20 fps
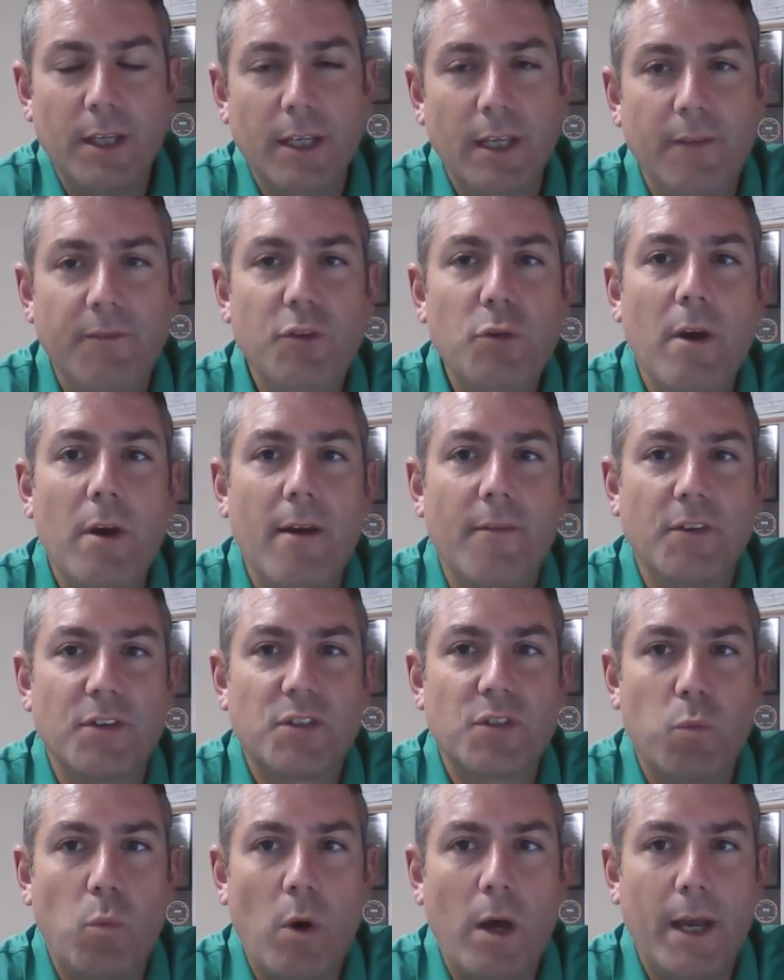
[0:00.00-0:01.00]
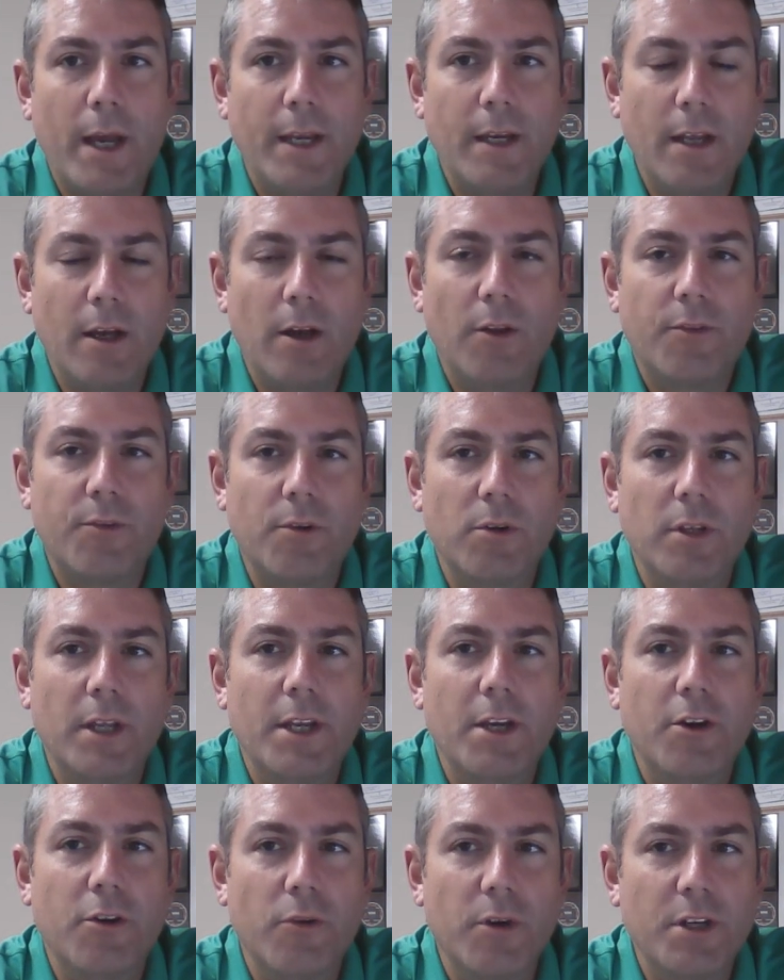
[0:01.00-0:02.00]
If you have a swine health
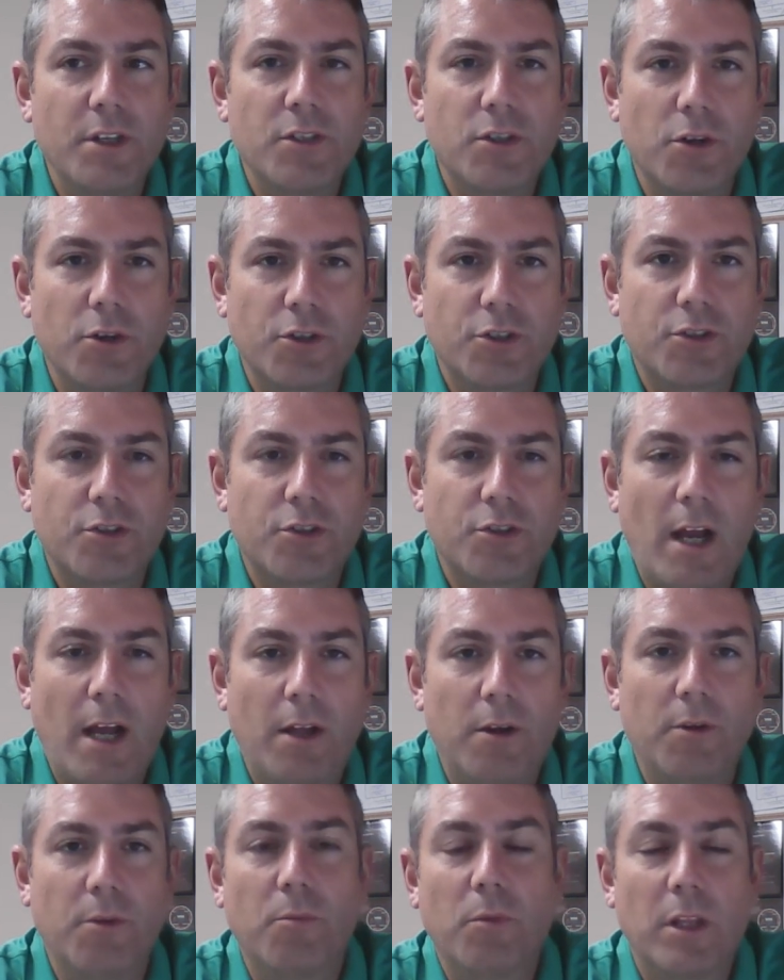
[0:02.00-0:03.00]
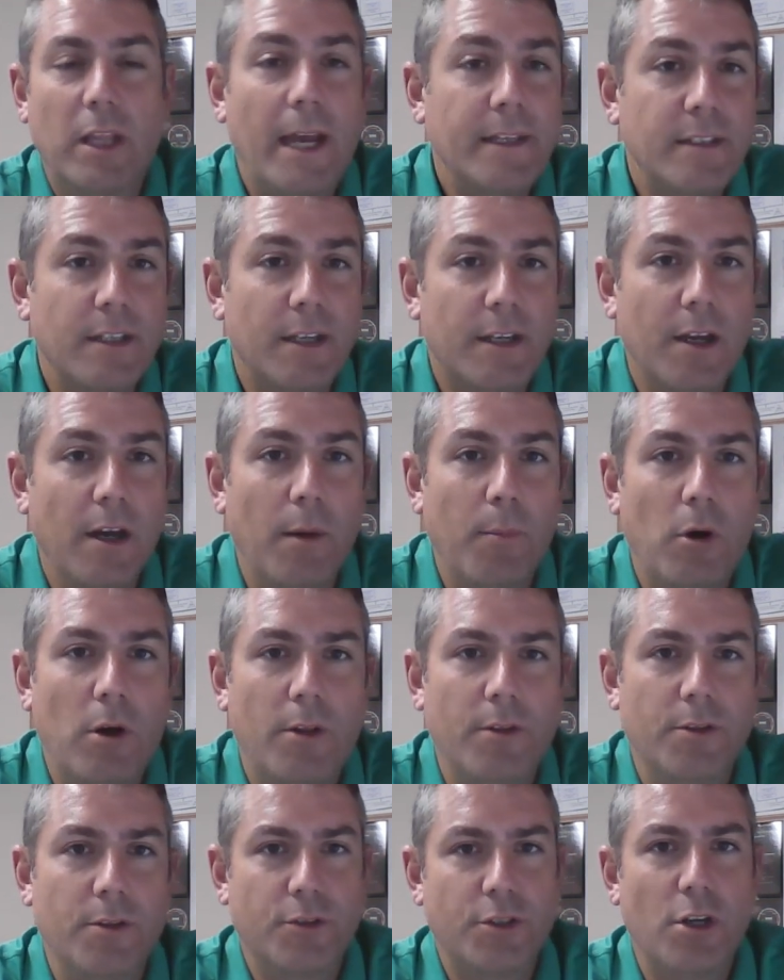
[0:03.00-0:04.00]
related research trial and would like to come
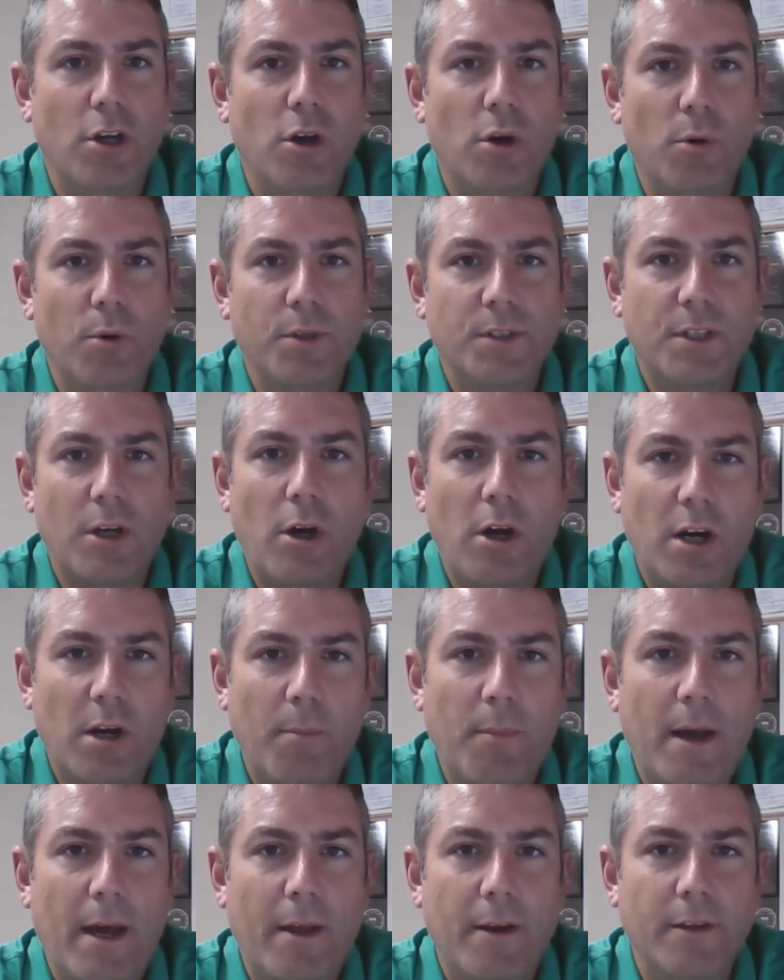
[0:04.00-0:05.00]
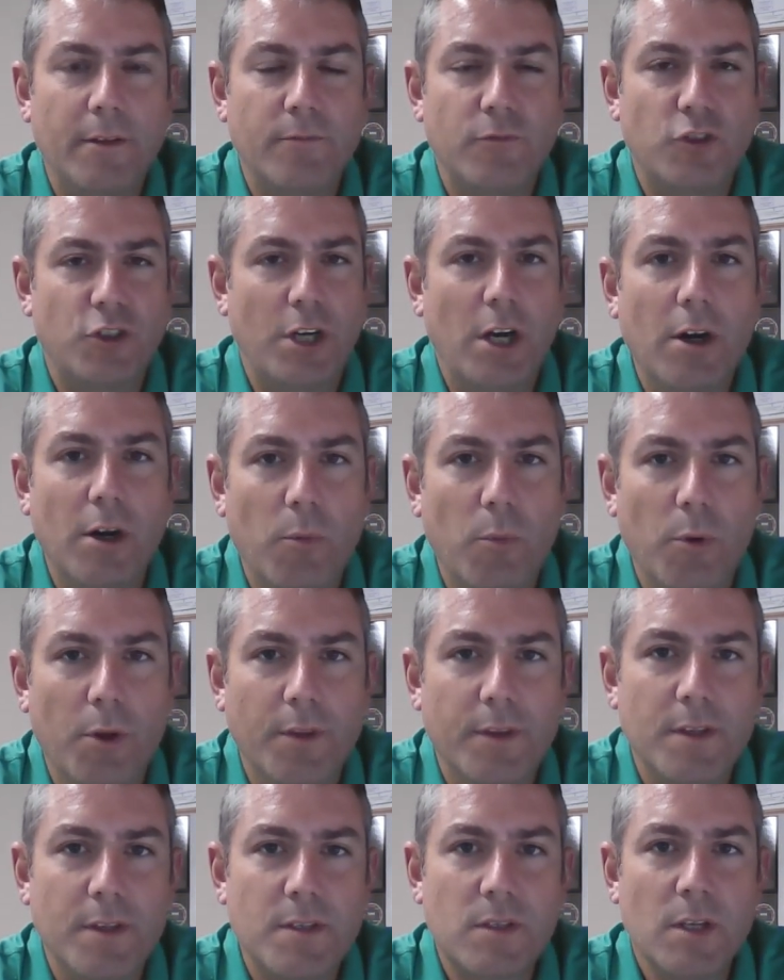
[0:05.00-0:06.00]
on the show and talk about it, share it
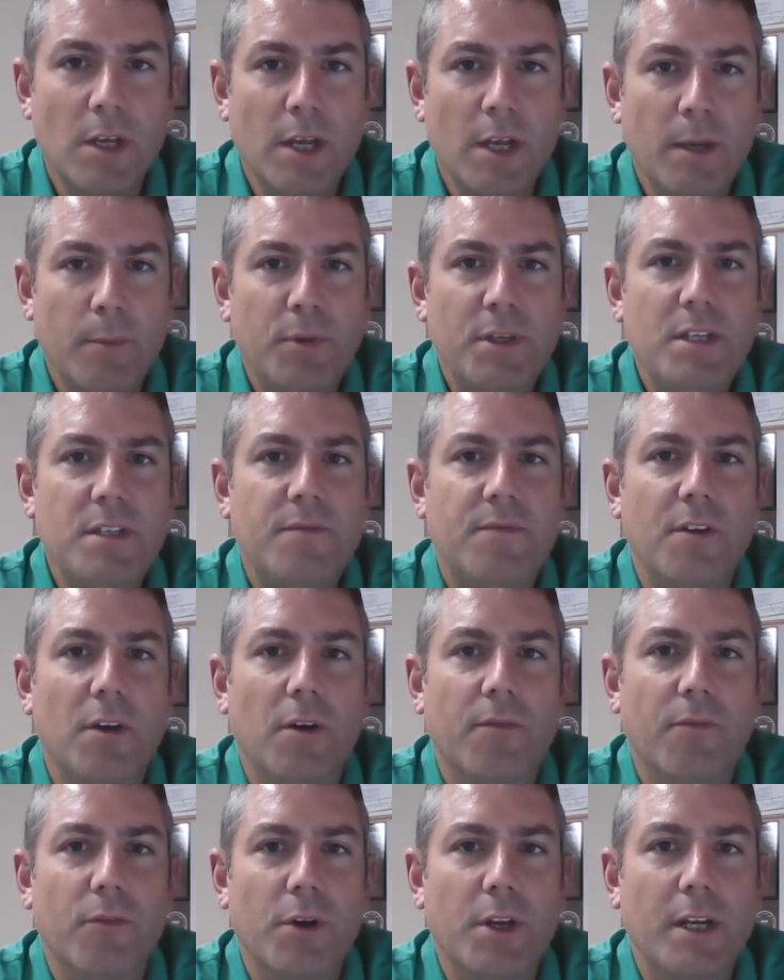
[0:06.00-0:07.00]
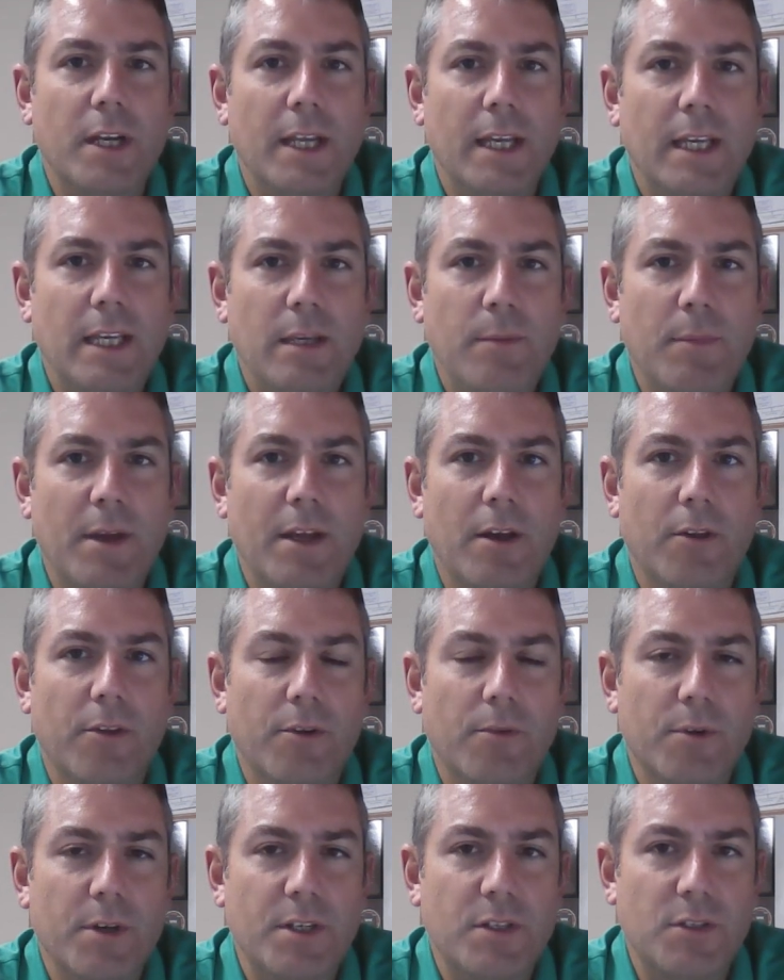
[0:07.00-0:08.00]
with us, please feel free to email the
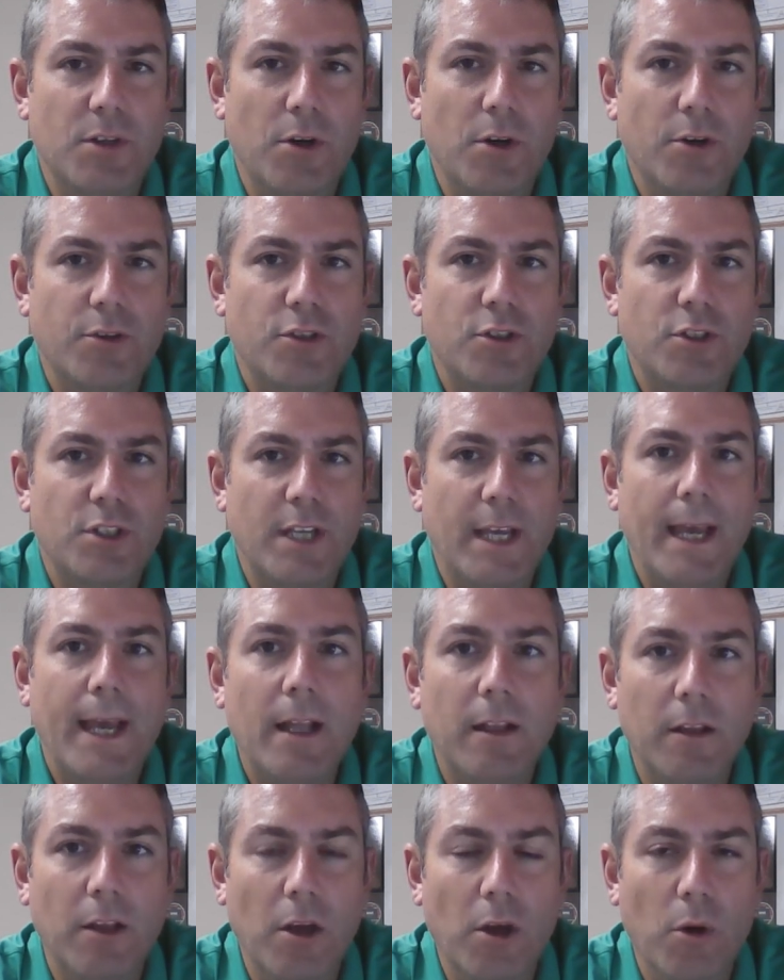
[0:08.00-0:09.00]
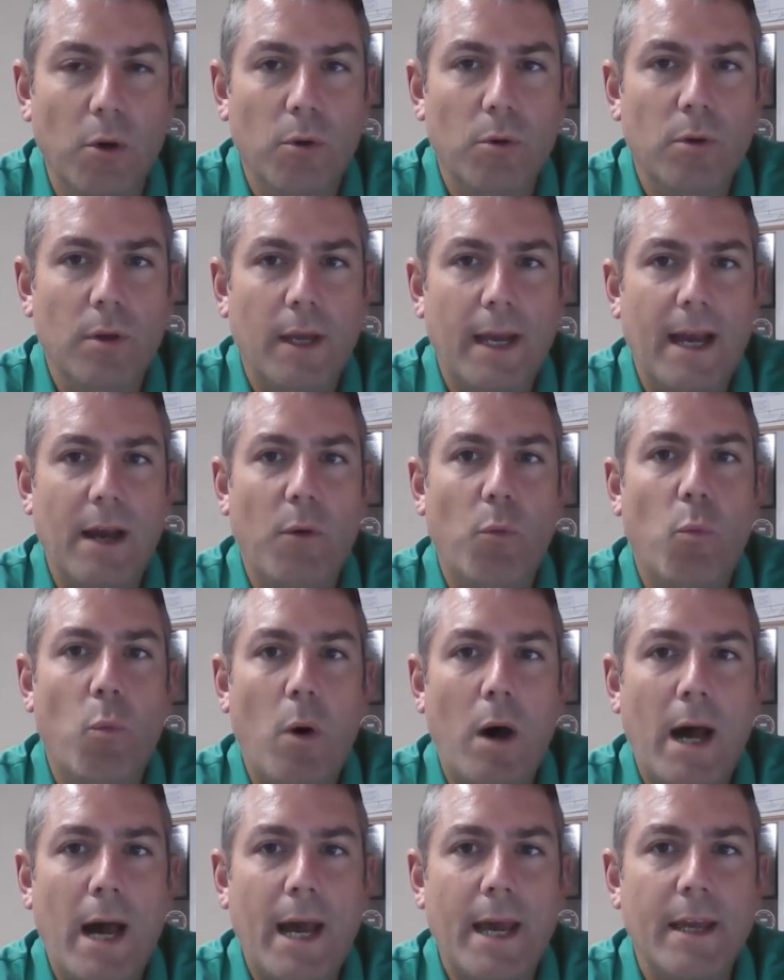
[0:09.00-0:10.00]
research to hello at
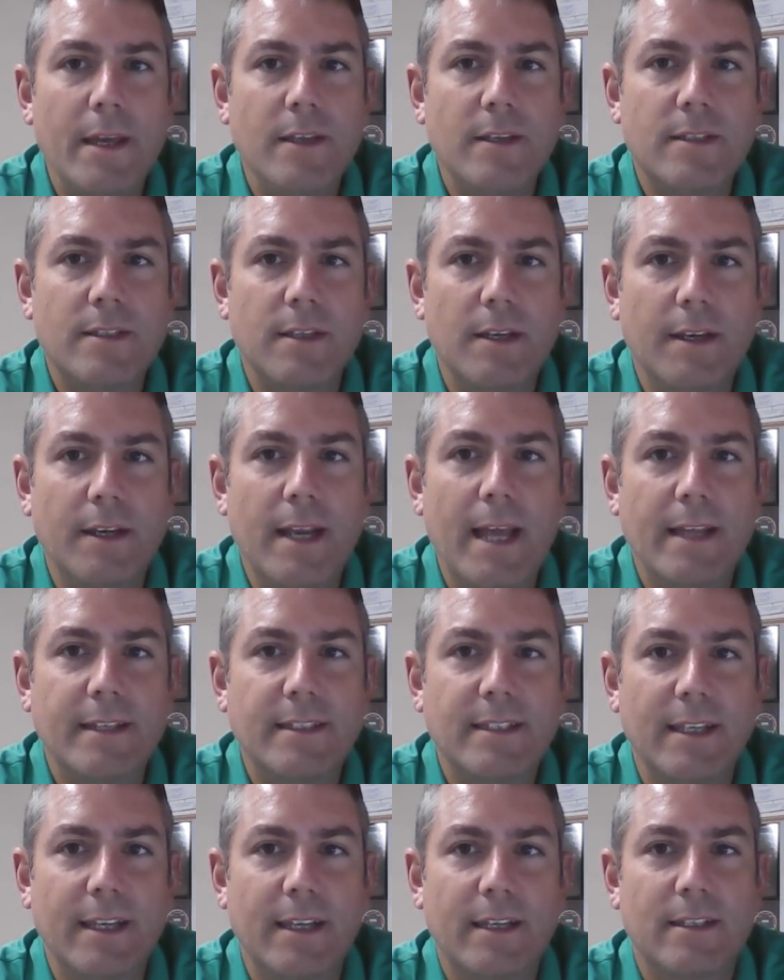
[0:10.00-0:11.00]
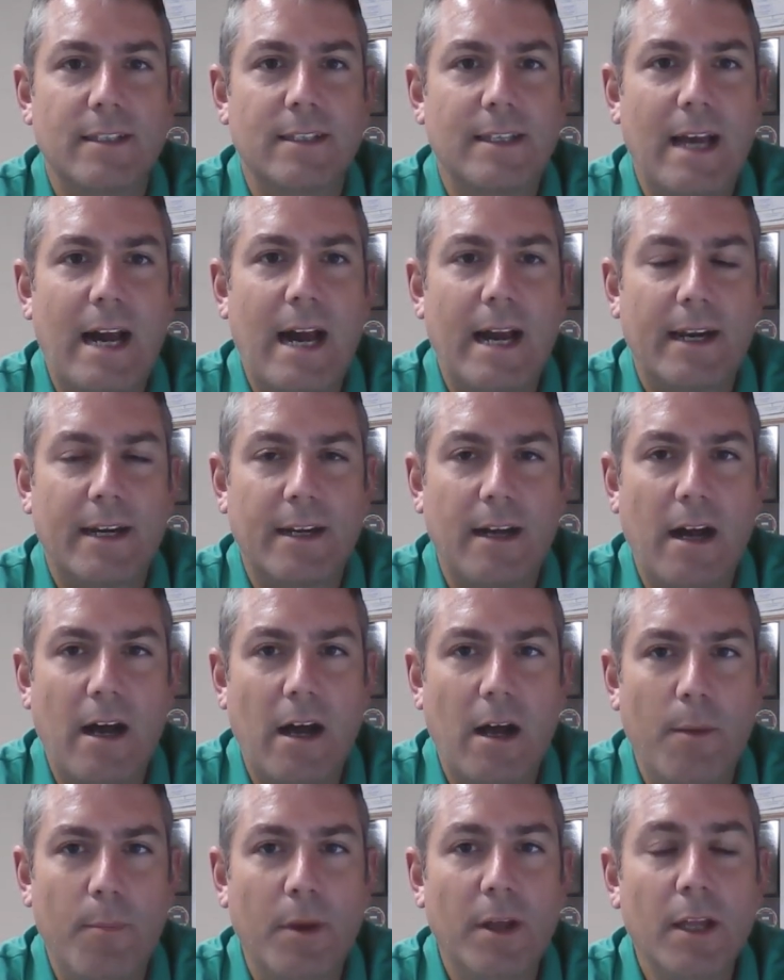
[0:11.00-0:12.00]

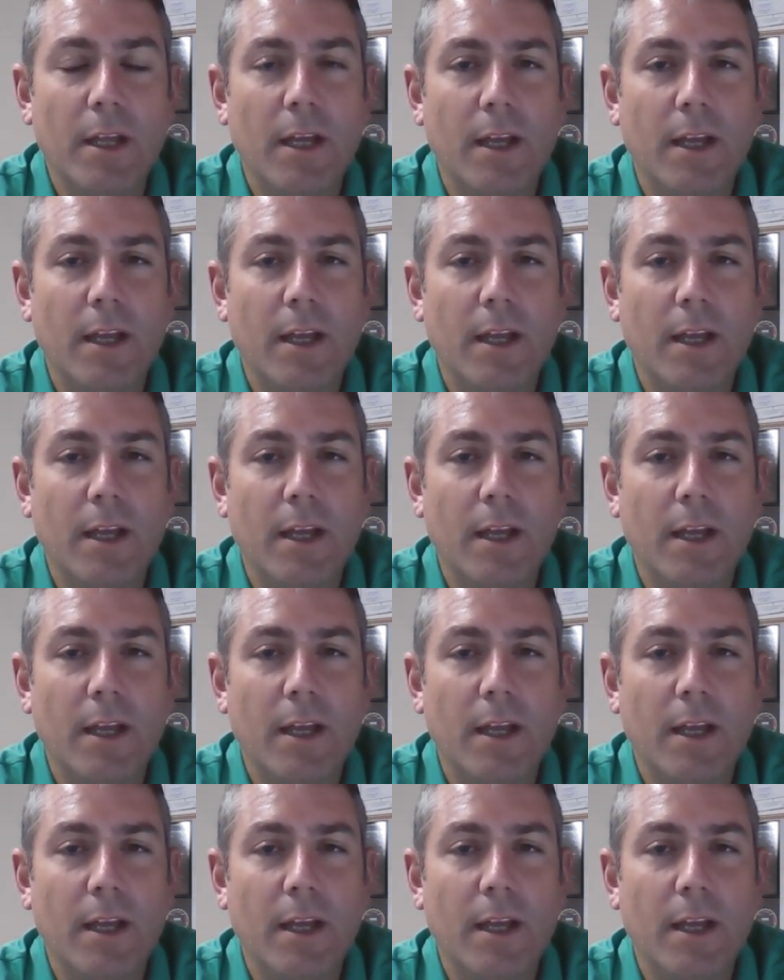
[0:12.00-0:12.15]
wisenetix.com.